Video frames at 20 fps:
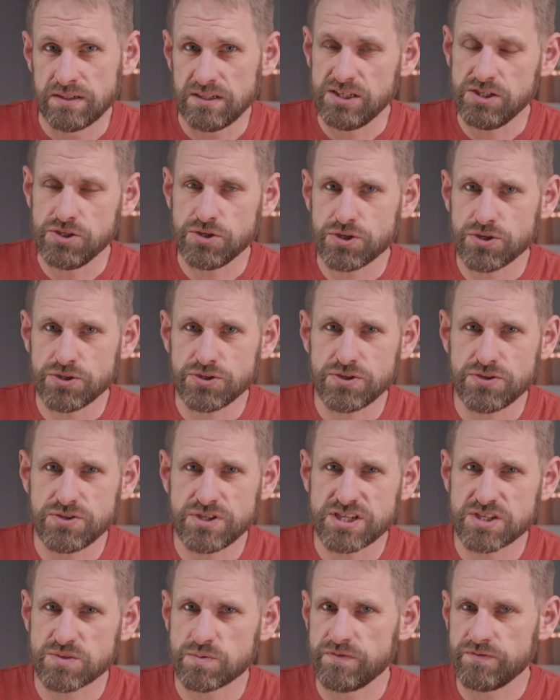Now, you could do
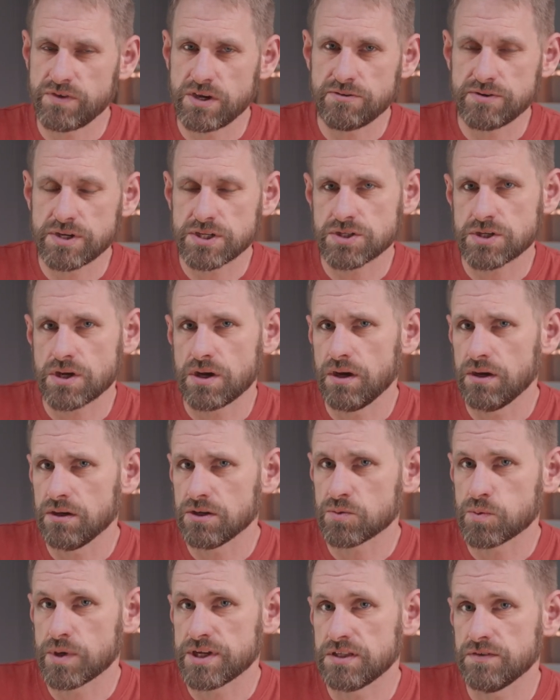this with various
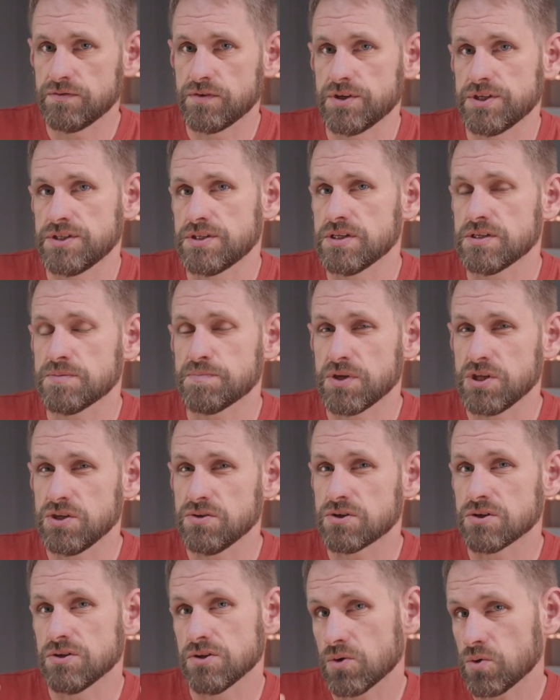hardware devices, but
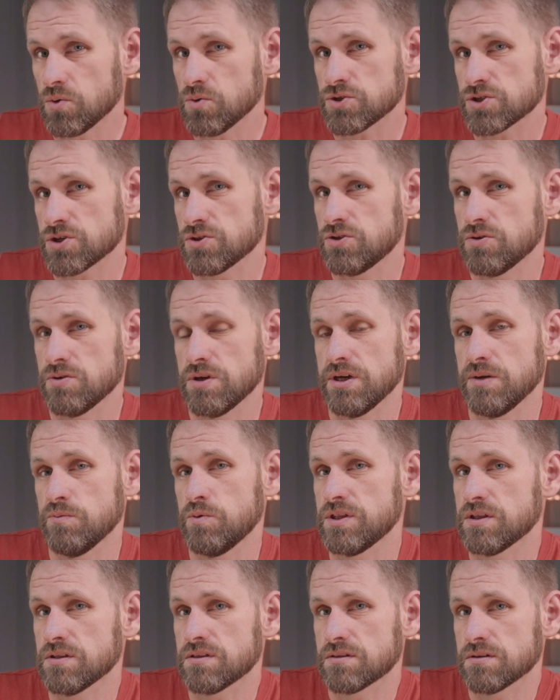you can also do
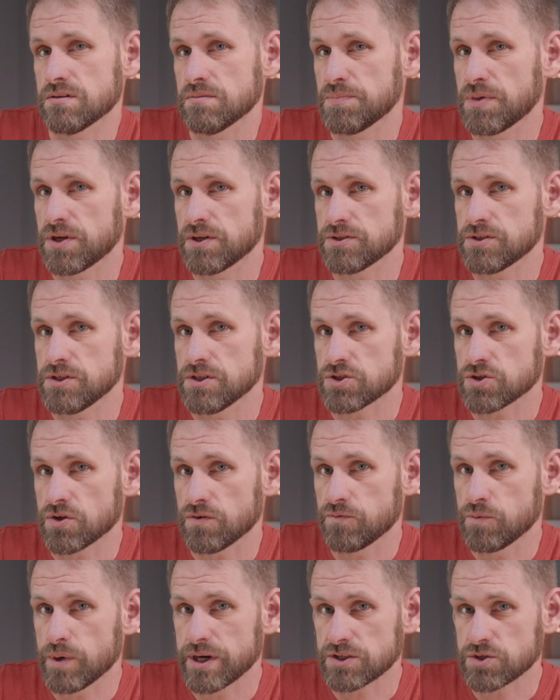it with a third-party
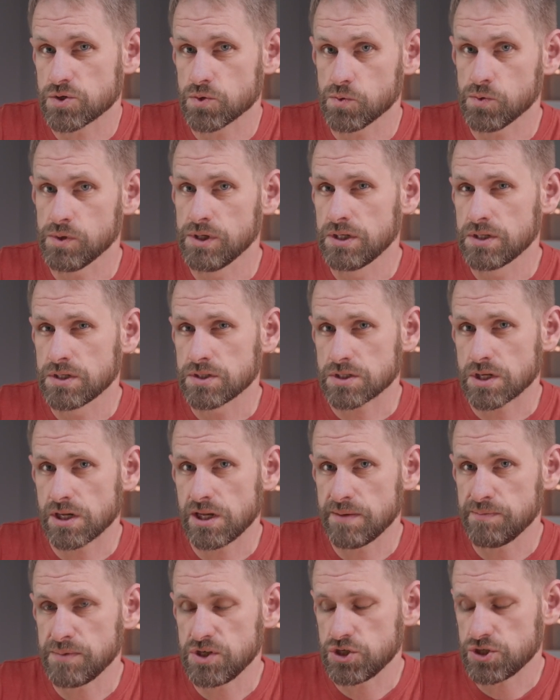software tool. So
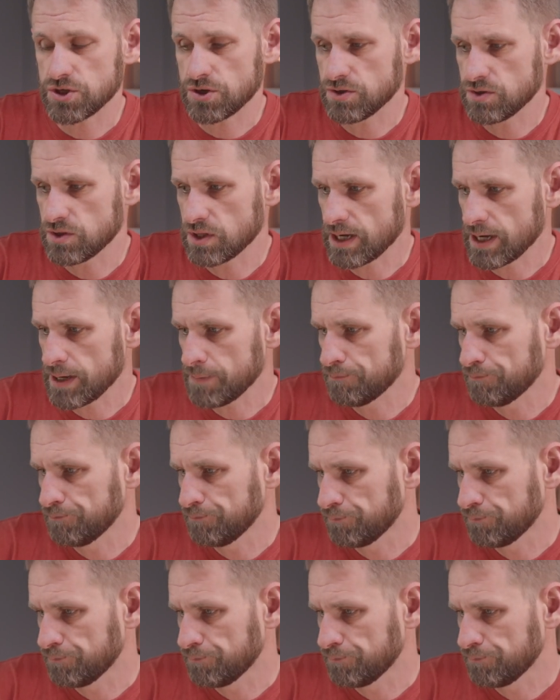let me show you that.